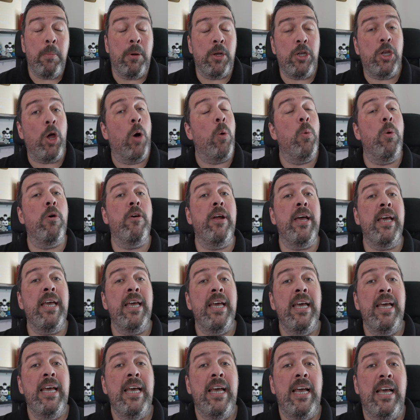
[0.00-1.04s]
But don't worry,
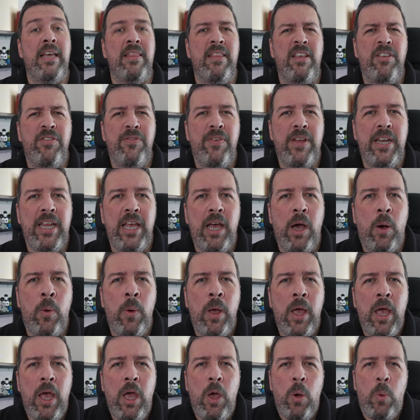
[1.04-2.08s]
in this
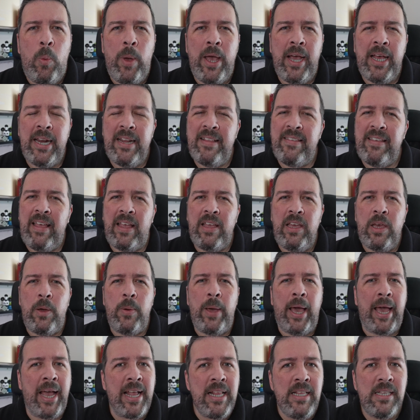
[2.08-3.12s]
video, we're going to tell you
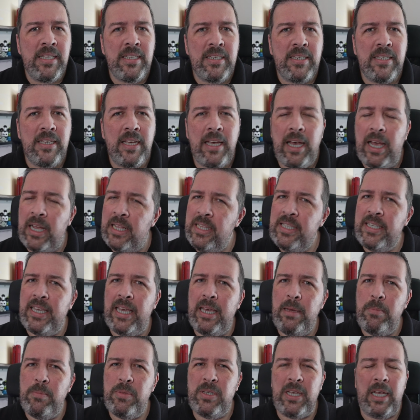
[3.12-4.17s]
hints and
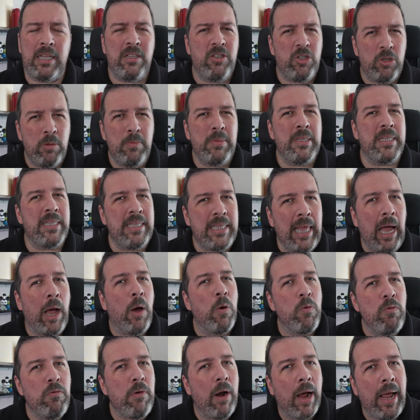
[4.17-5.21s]
tips and some
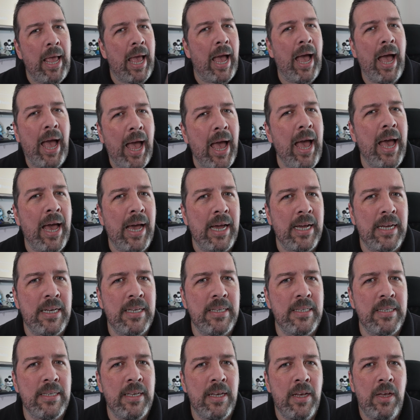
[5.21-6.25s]
downright
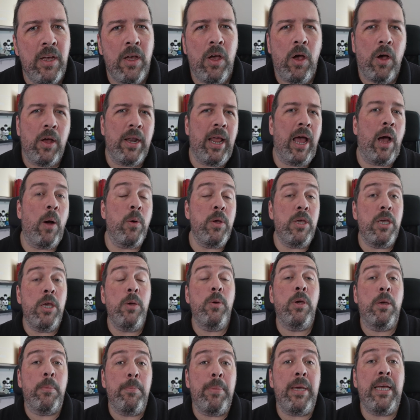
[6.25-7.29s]
hacks on how
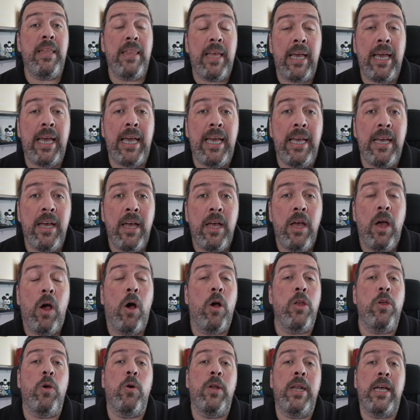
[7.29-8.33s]
you can beat the heat
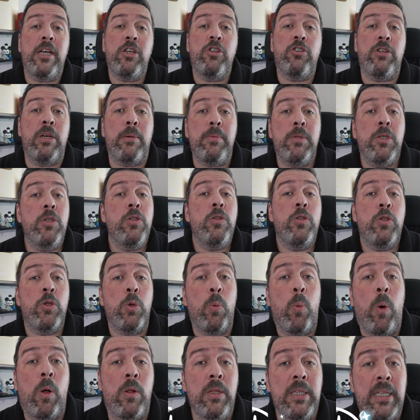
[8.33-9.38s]
on your next trip
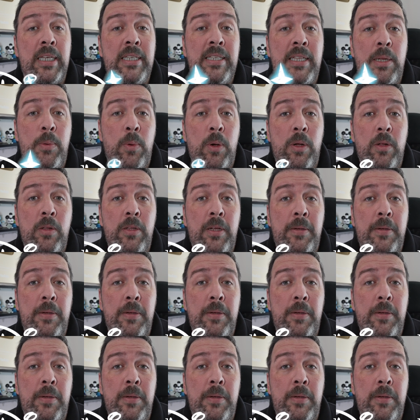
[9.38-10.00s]
to Walt Disney World.